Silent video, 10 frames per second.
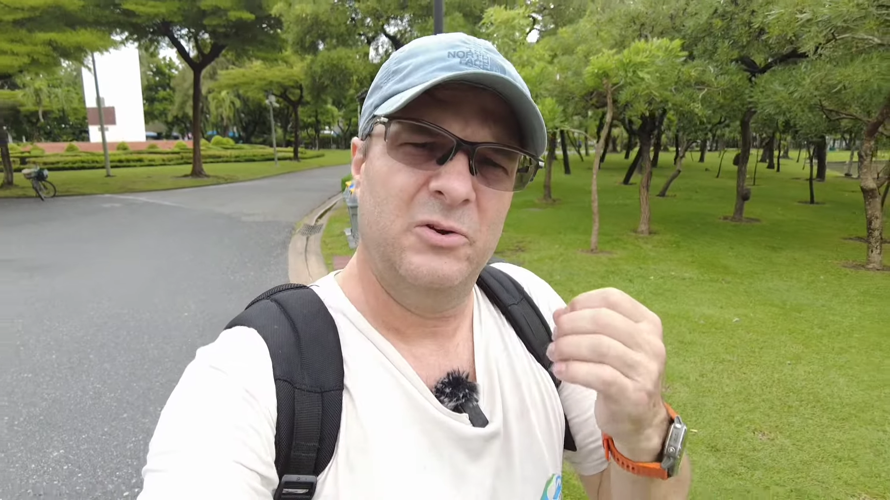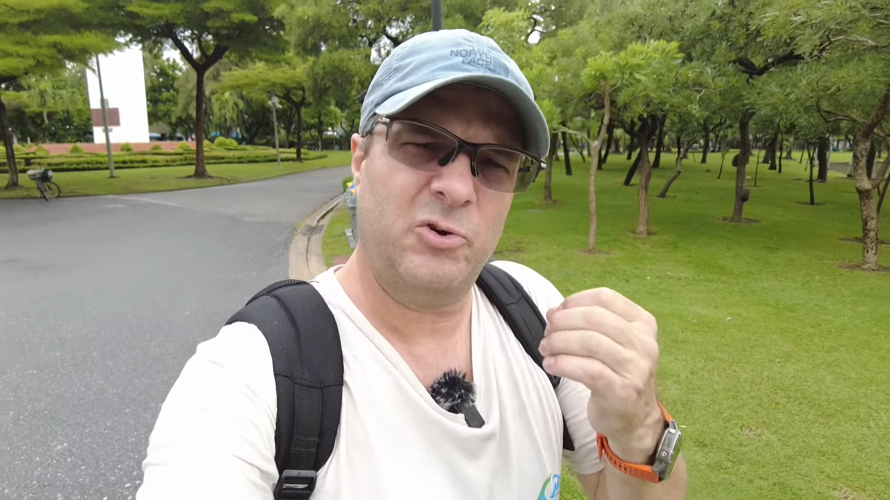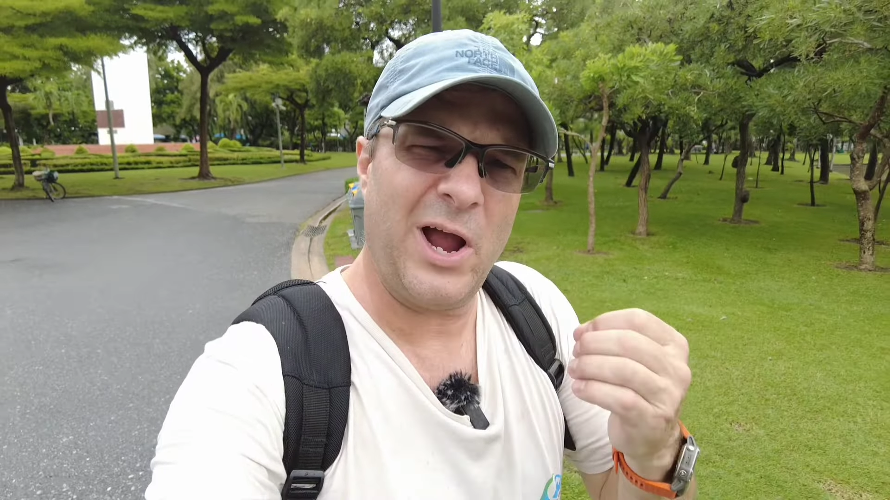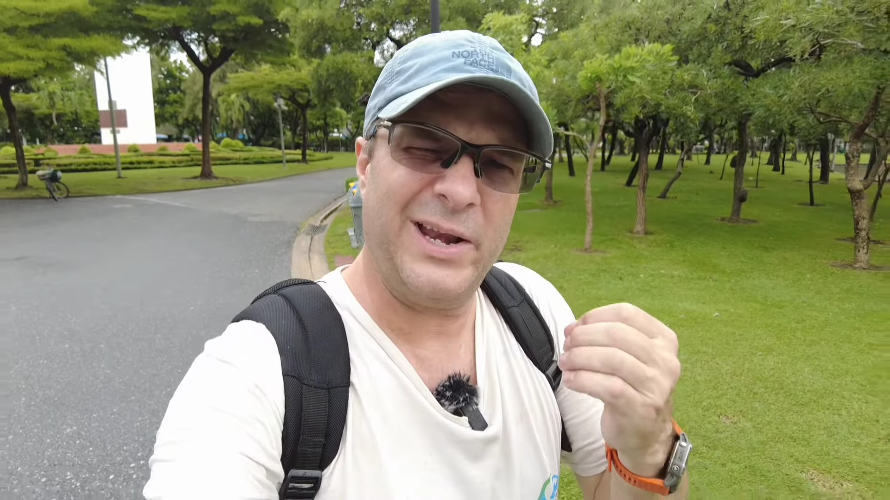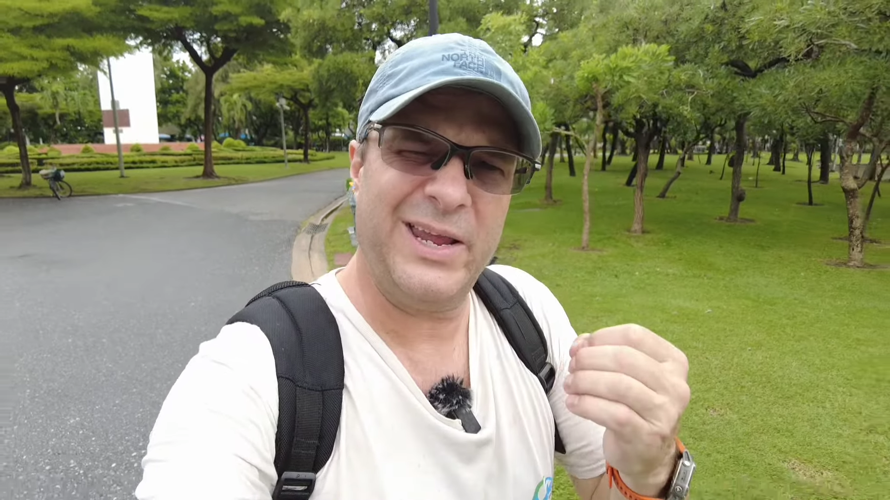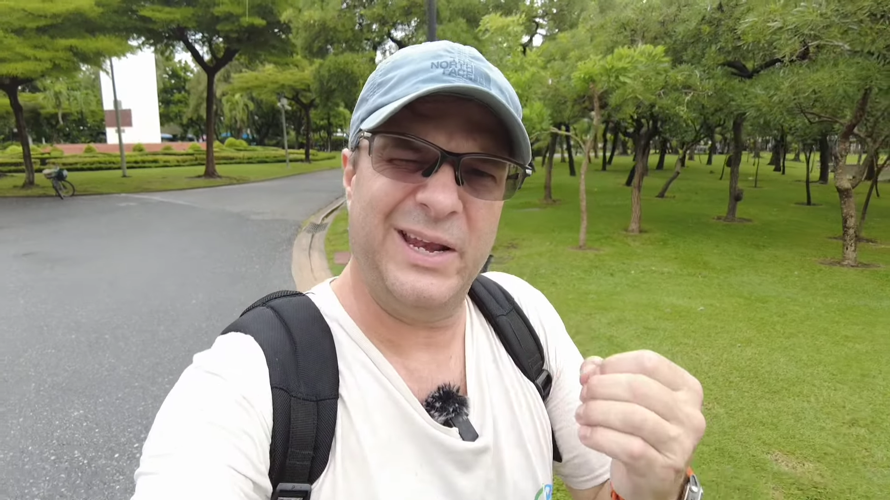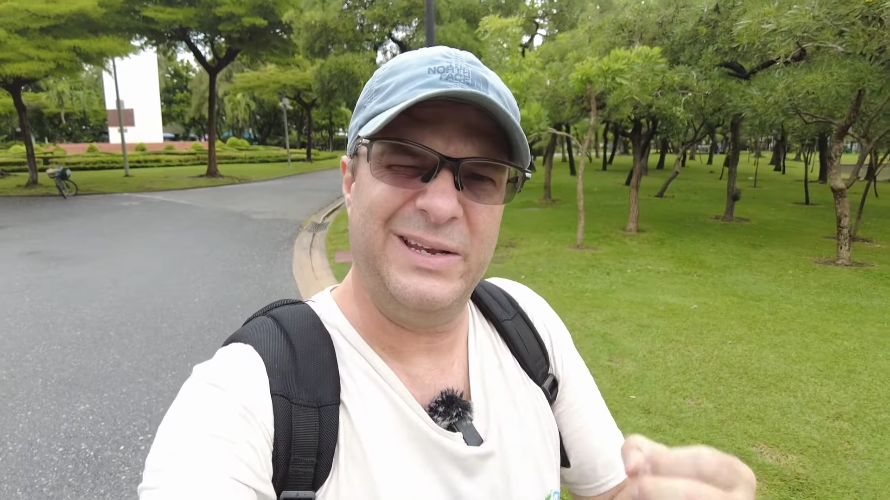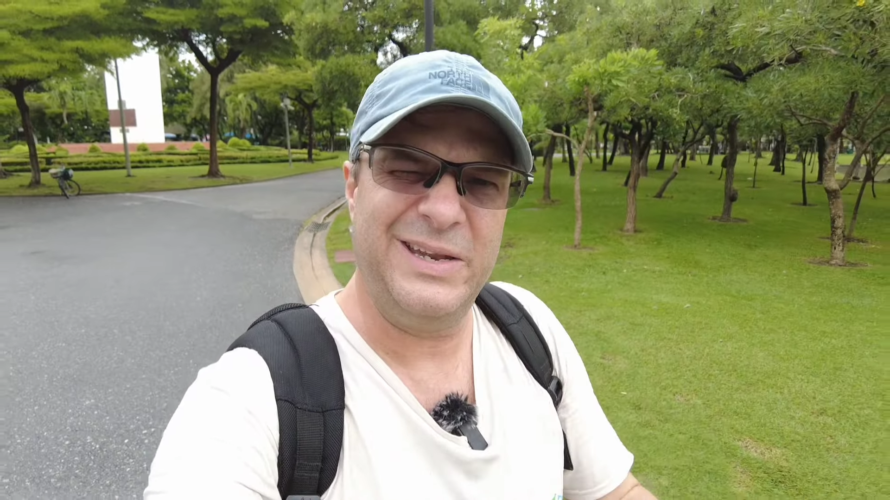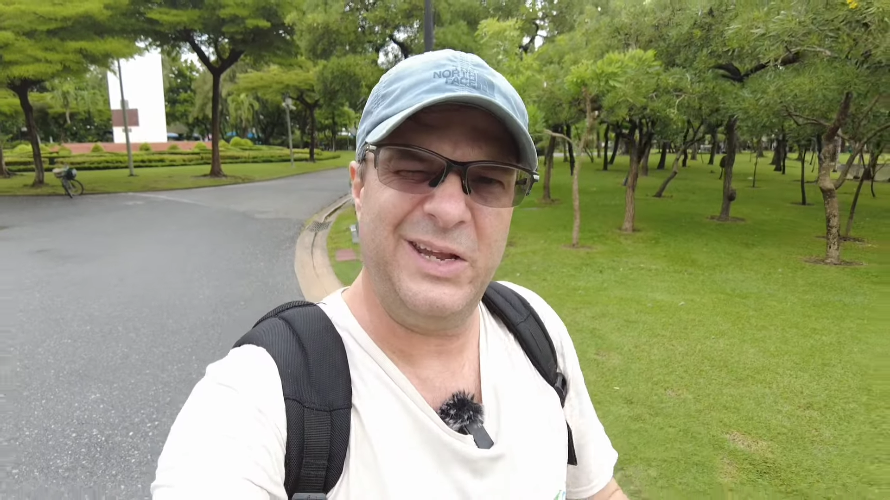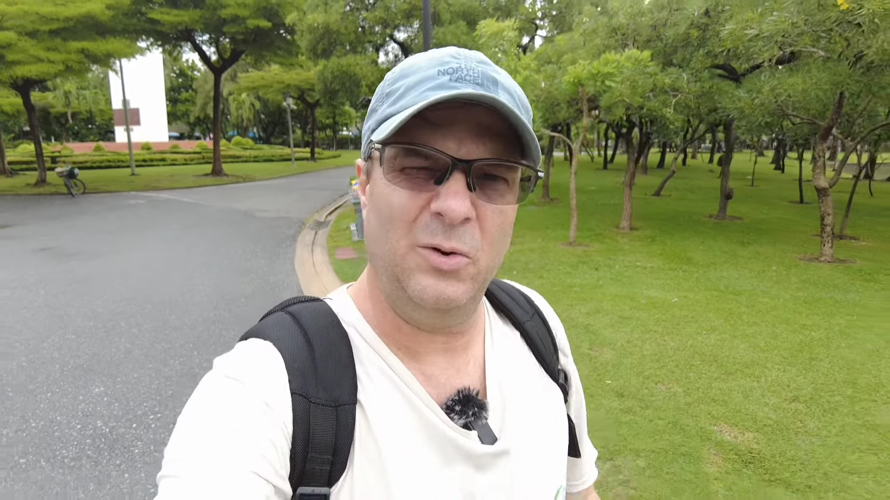trying to get a
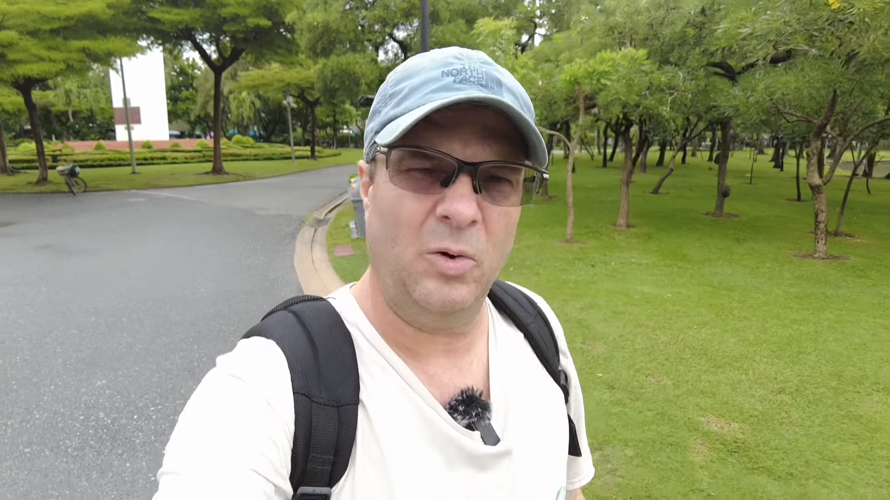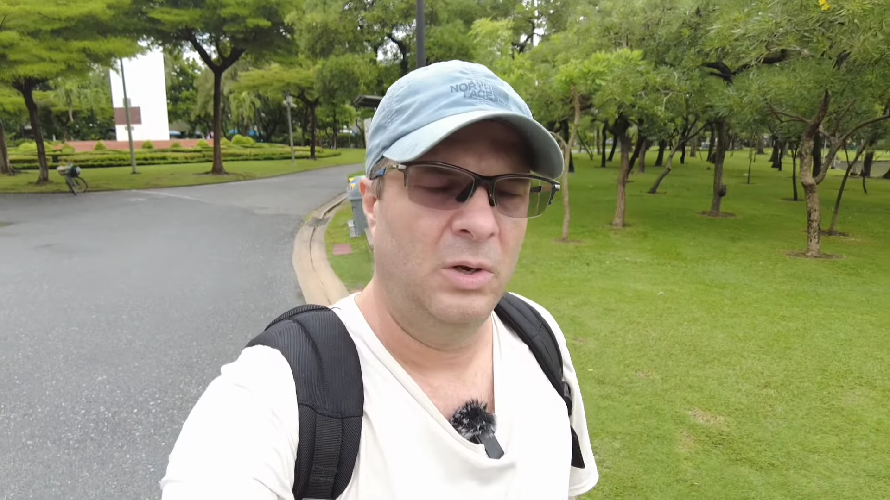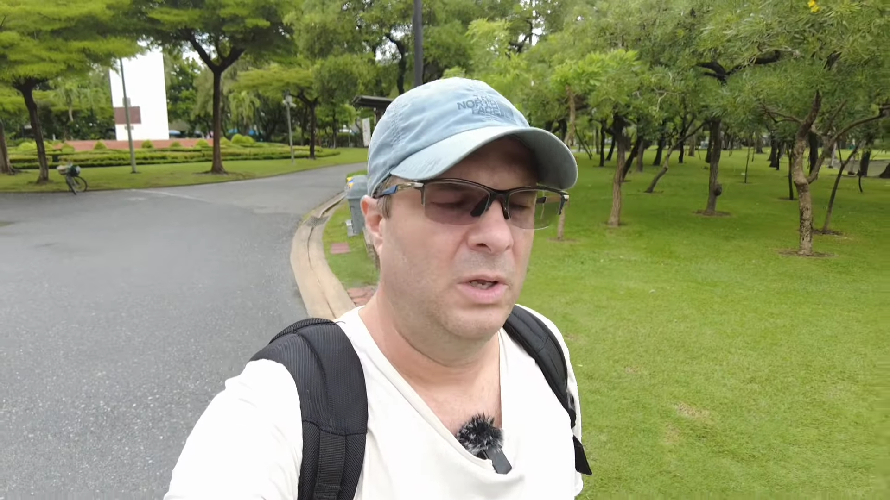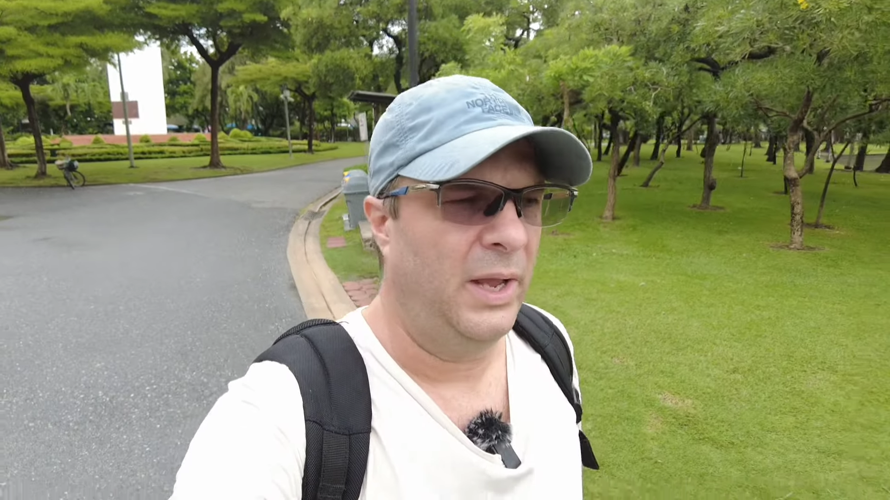deal,